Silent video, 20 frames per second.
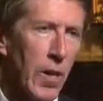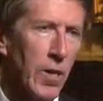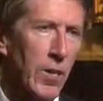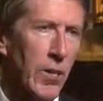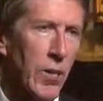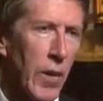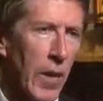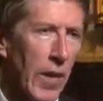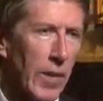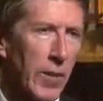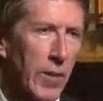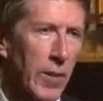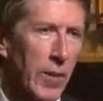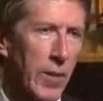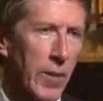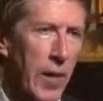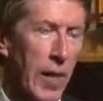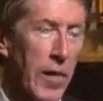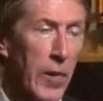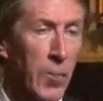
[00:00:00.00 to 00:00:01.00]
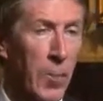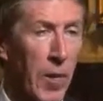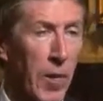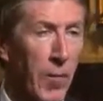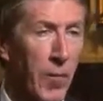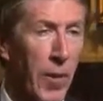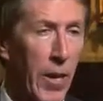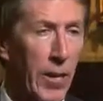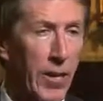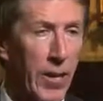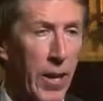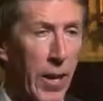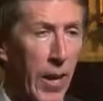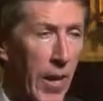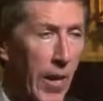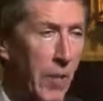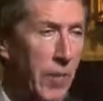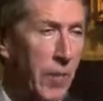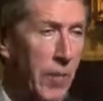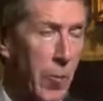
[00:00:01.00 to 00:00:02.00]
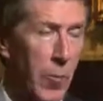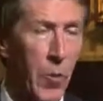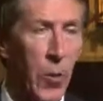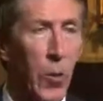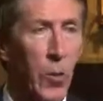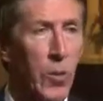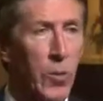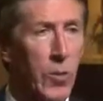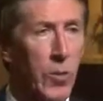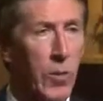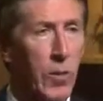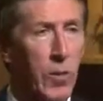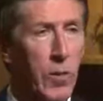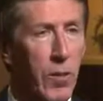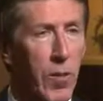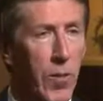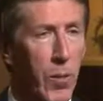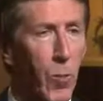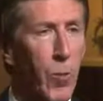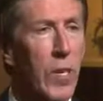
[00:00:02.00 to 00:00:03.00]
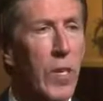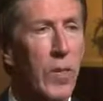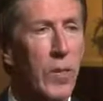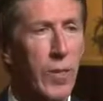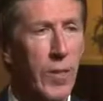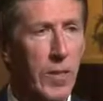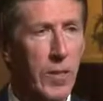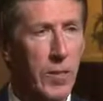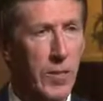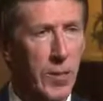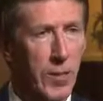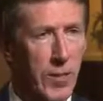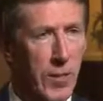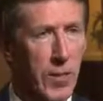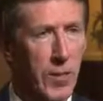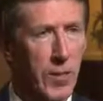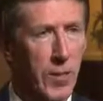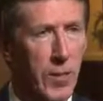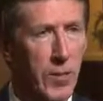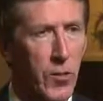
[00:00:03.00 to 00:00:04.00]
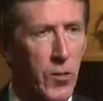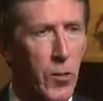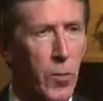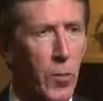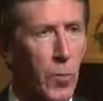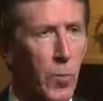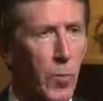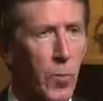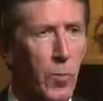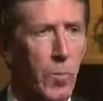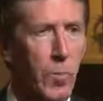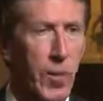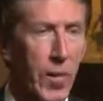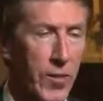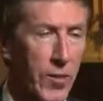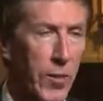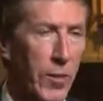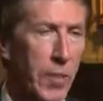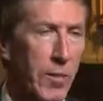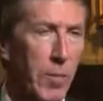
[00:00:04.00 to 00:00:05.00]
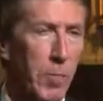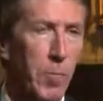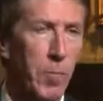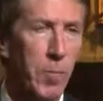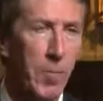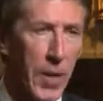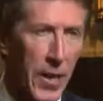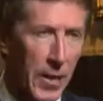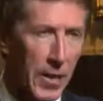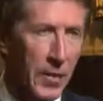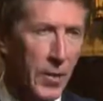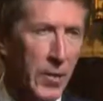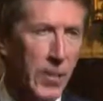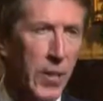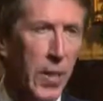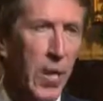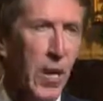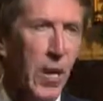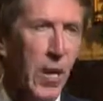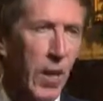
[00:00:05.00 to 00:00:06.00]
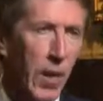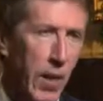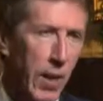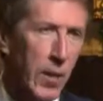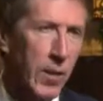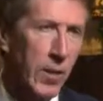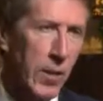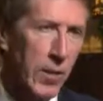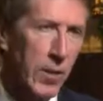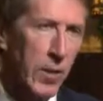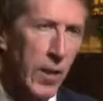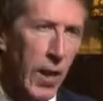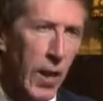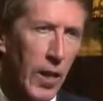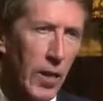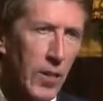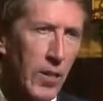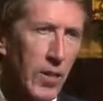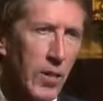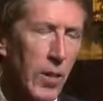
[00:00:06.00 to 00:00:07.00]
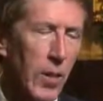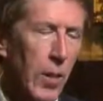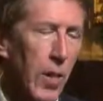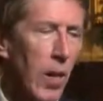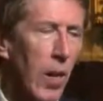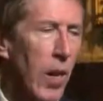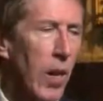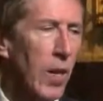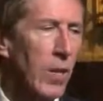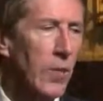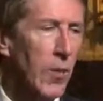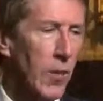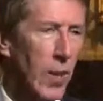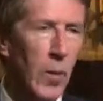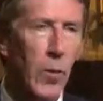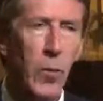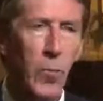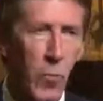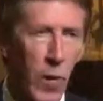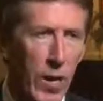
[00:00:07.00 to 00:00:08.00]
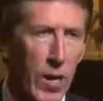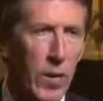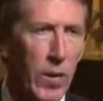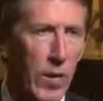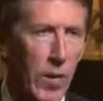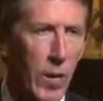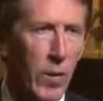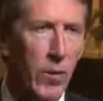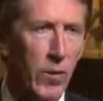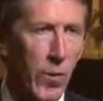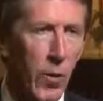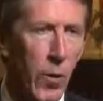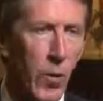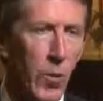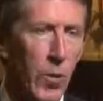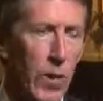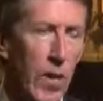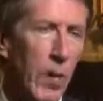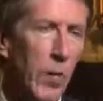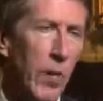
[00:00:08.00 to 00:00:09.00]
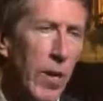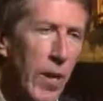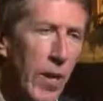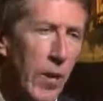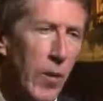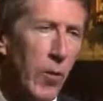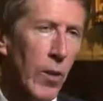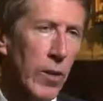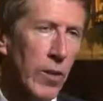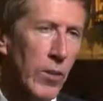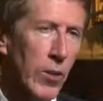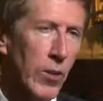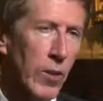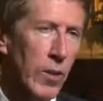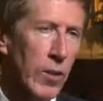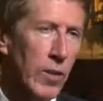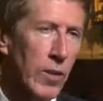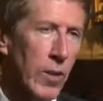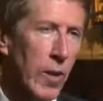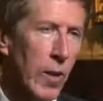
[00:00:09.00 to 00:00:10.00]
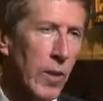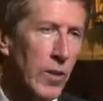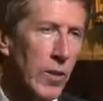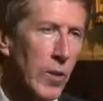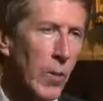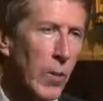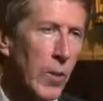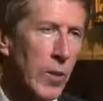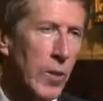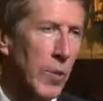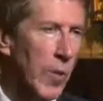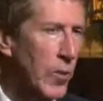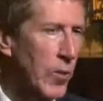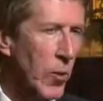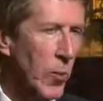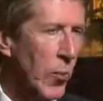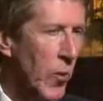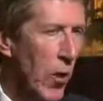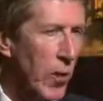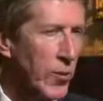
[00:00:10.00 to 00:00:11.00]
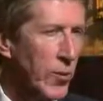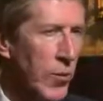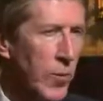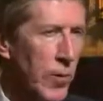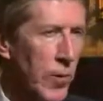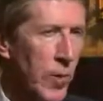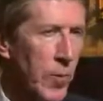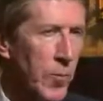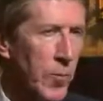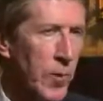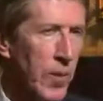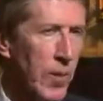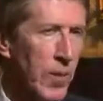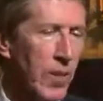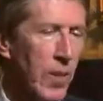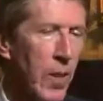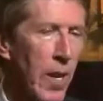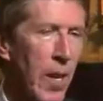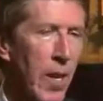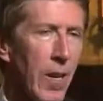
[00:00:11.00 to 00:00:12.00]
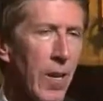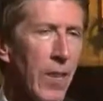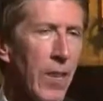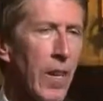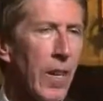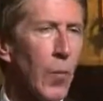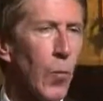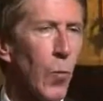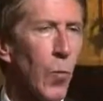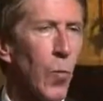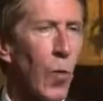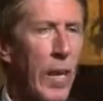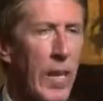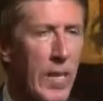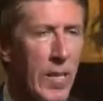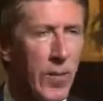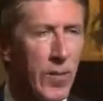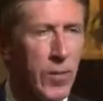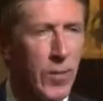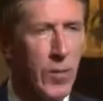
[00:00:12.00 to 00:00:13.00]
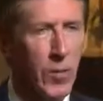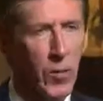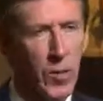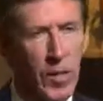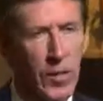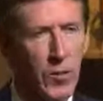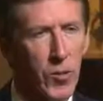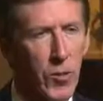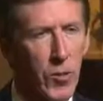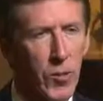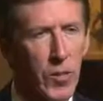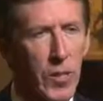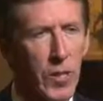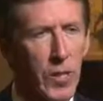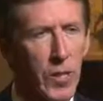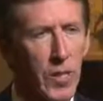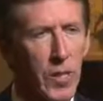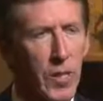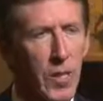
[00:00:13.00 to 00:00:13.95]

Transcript: to handle this case. Matter of fact, I've deposed 3 of his assistants who were busting their butts on this case. So they were ready to go forward, and we had a grand jury set. So when a special prosecutor comes in, then waives the grand jury,